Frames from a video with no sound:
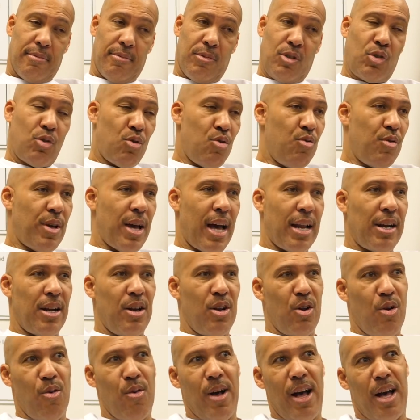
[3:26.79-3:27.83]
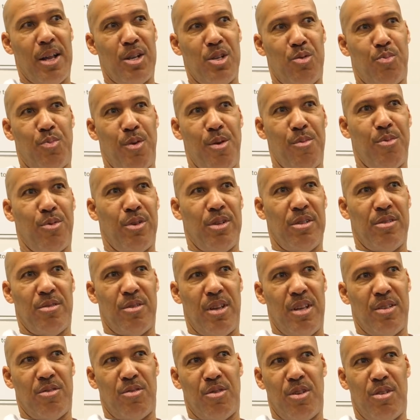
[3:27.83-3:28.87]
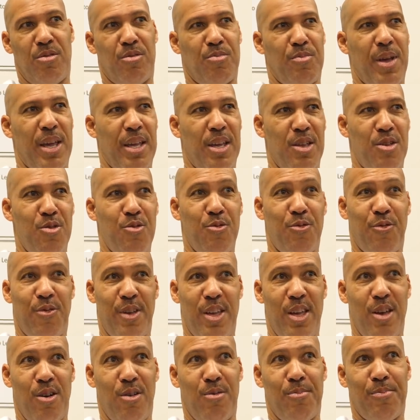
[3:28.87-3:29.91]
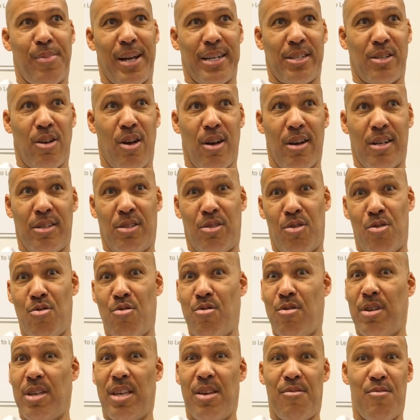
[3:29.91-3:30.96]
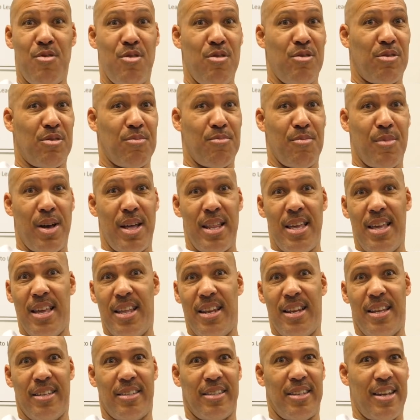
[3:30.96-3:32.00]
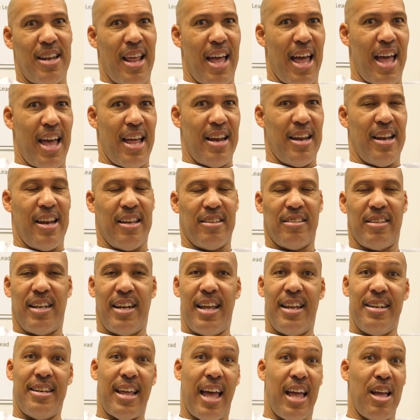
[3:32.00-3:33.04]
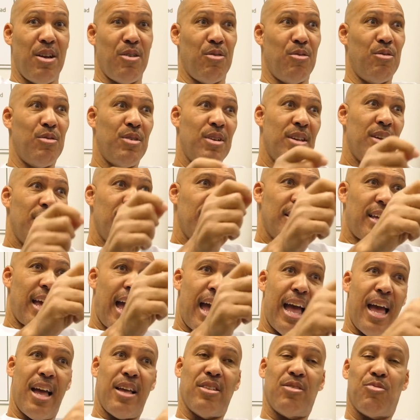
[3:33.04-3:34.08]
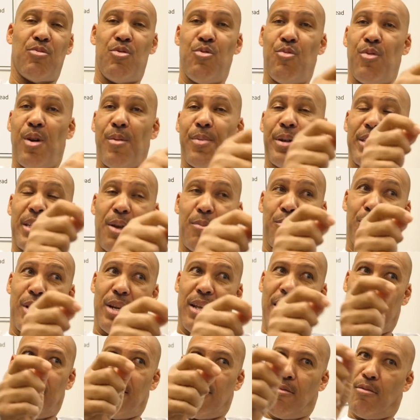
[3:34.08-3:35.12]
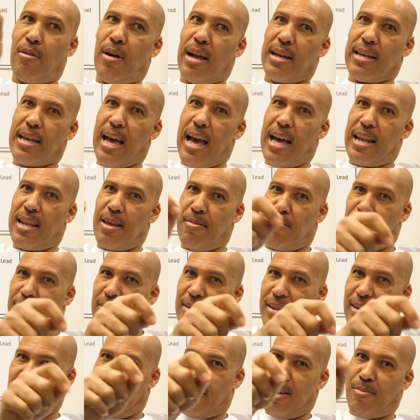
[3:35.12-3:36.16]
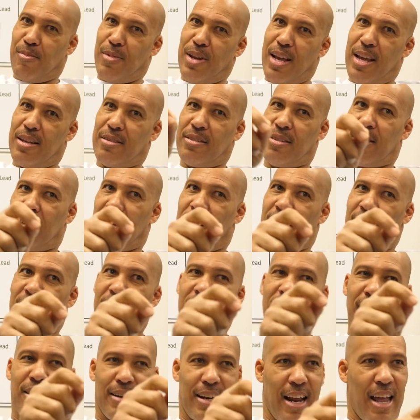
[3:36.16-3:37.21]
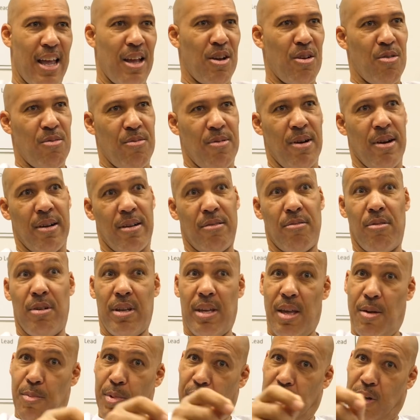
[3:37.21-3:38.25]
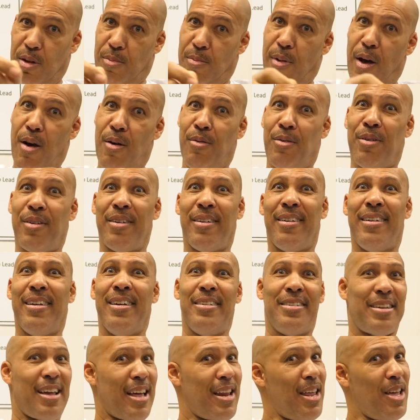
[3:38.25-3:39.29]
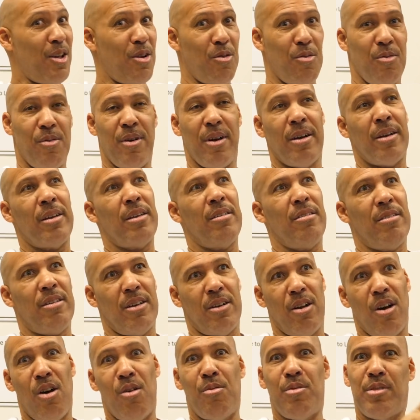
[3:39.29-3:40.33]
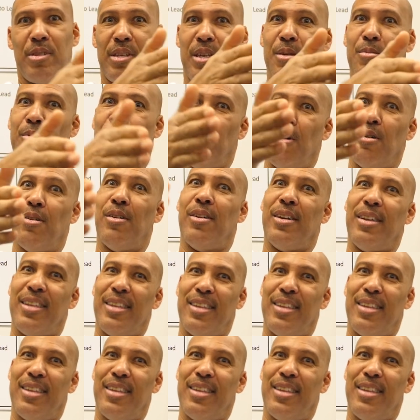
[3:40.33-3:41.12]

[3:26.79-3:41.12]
So you gotta know how these people is making you feel by talking to you and giving you some money and this and that. And that's how they dangle. Guys, when you worry about that money, oh, I got him. You getting this. But it ain't gonna work. Well, give him a little more. That ain't gonna work. You can always keep going.